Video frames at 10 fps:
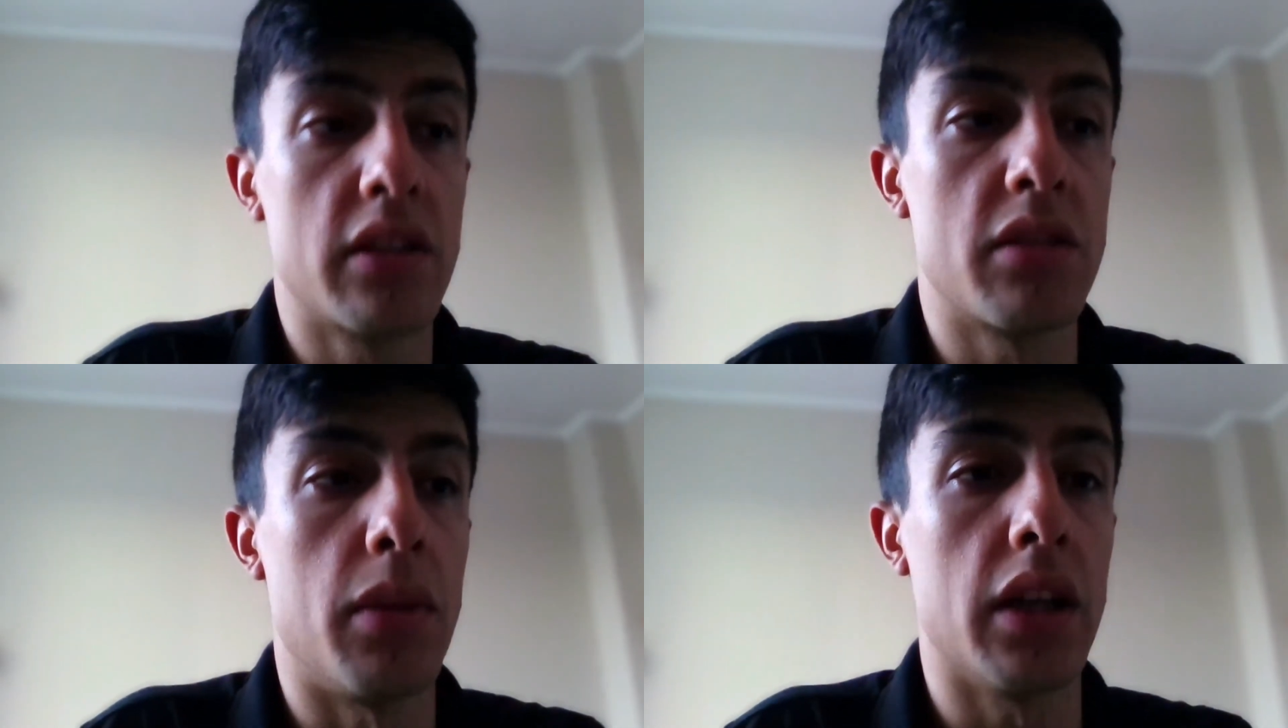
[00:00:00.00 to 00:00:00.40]

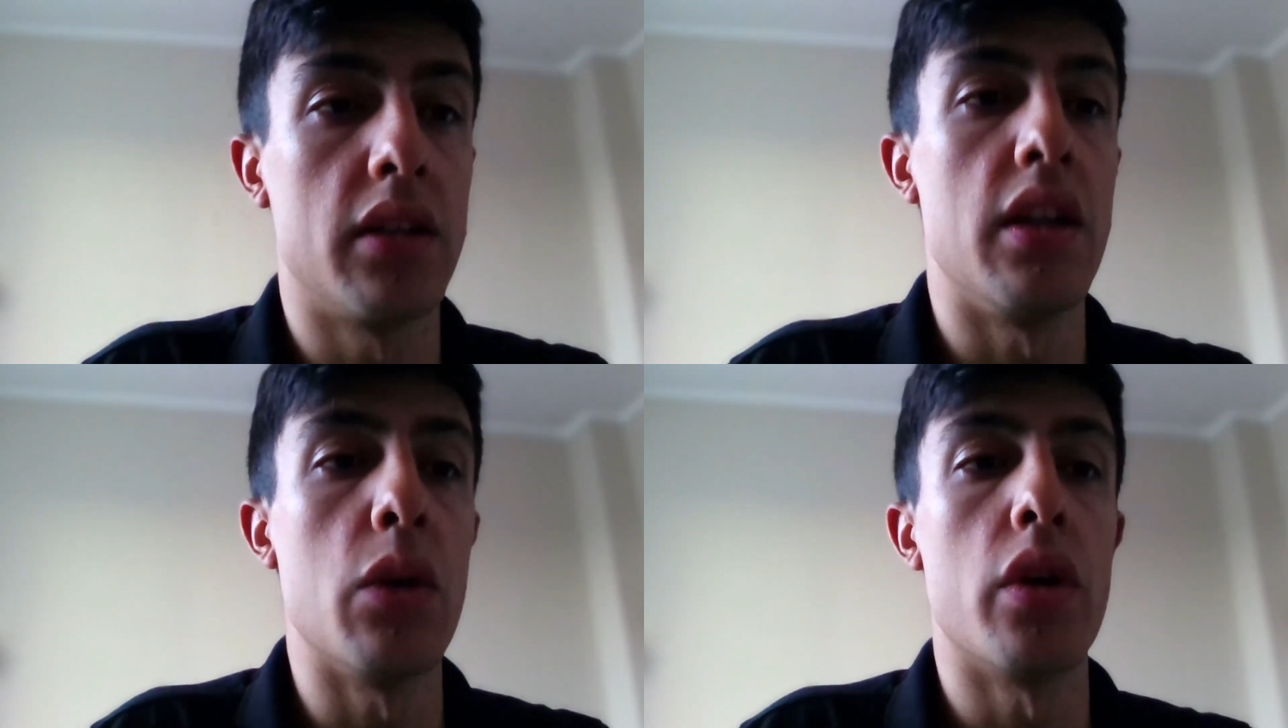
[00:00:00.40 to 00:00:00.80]
but
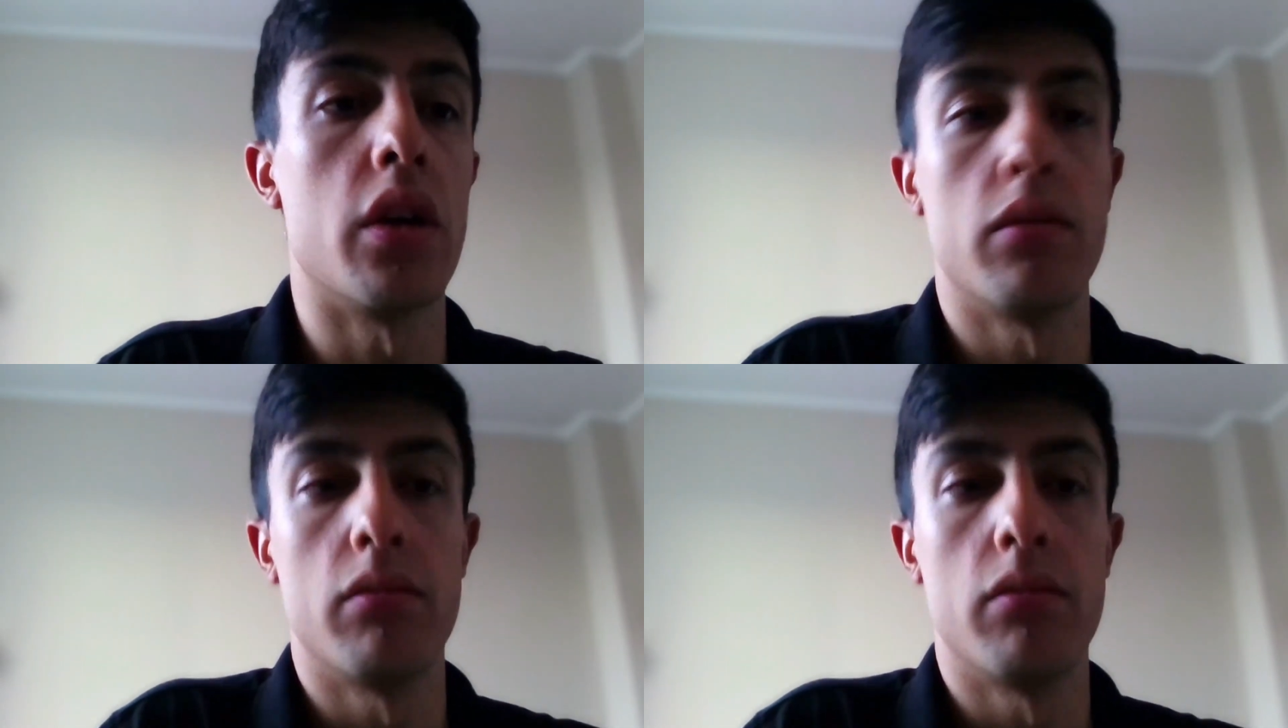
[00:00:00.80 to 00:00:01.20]
they
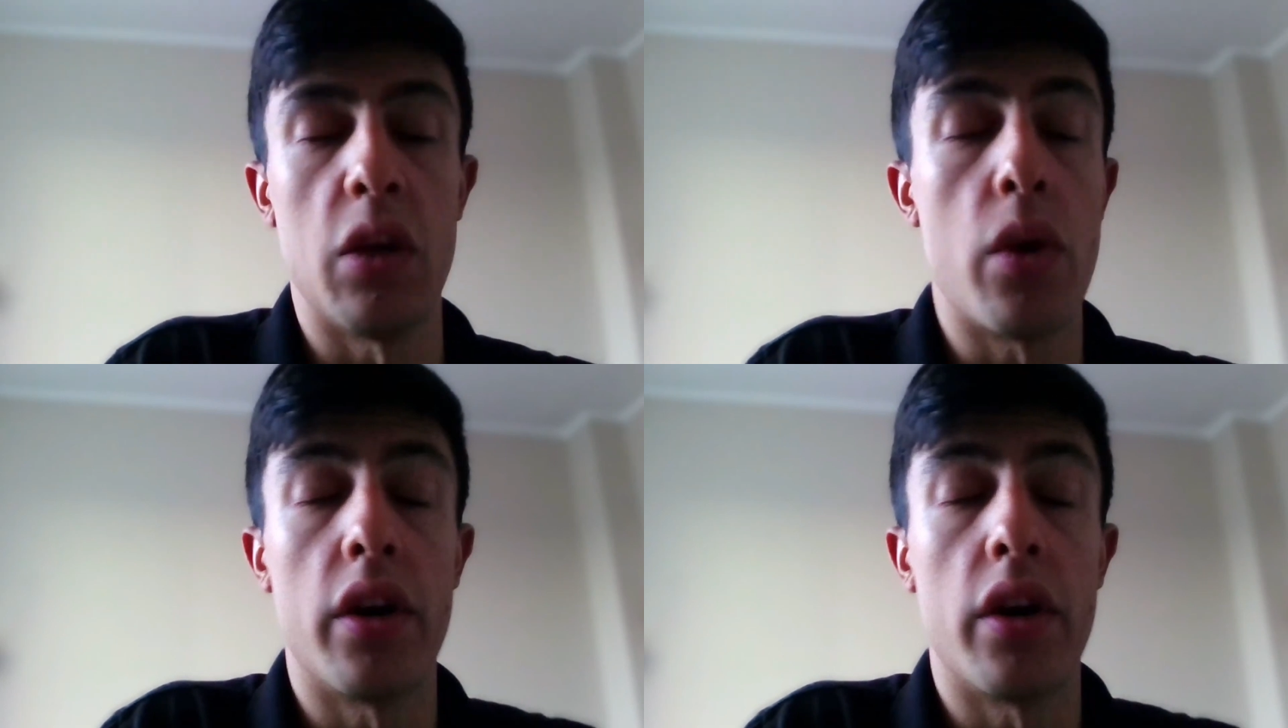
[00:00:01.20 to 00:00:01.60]

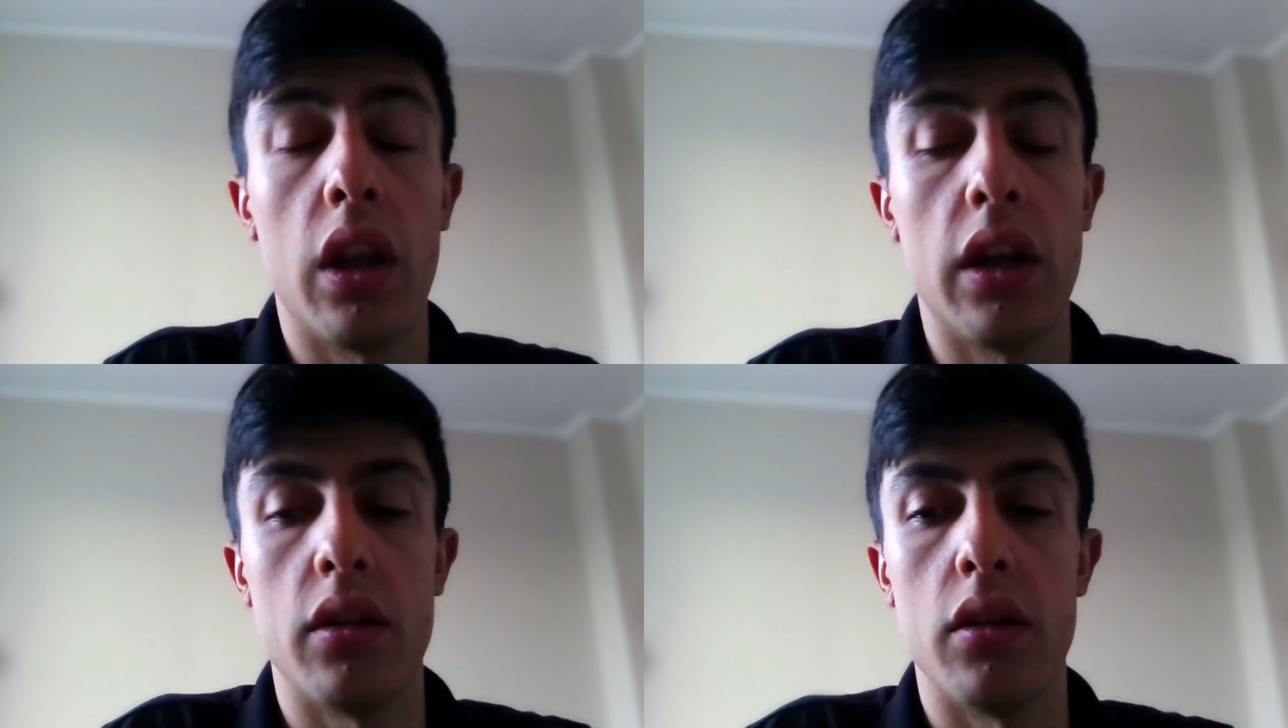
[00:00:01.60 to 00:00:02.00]
weren't
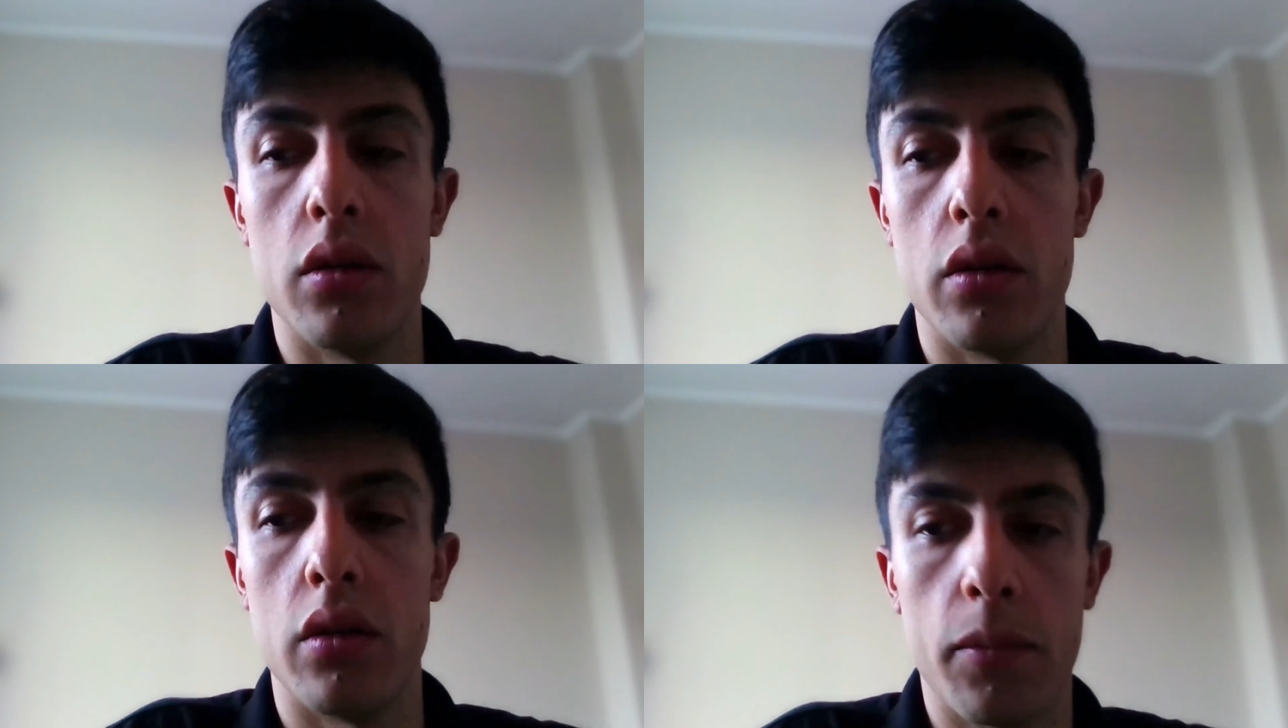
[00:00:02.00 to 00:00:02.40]
willing to do